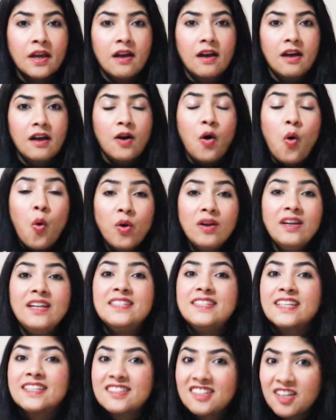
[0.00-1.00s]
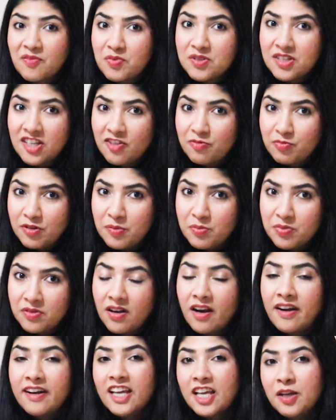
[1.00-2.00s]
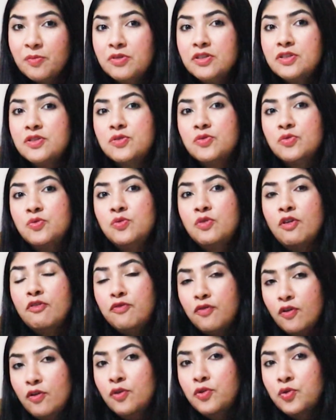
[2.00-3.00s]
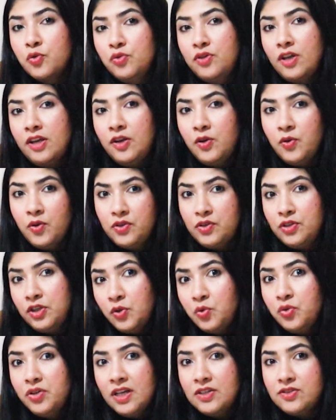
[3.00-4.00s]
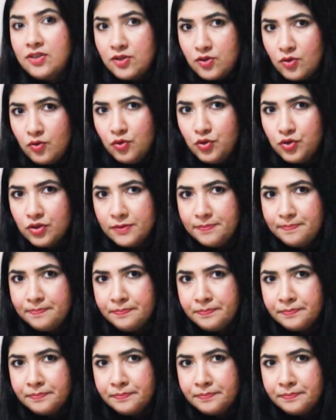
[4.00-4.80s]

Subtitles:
only 16% of people are able to follow through their New Year's resolution.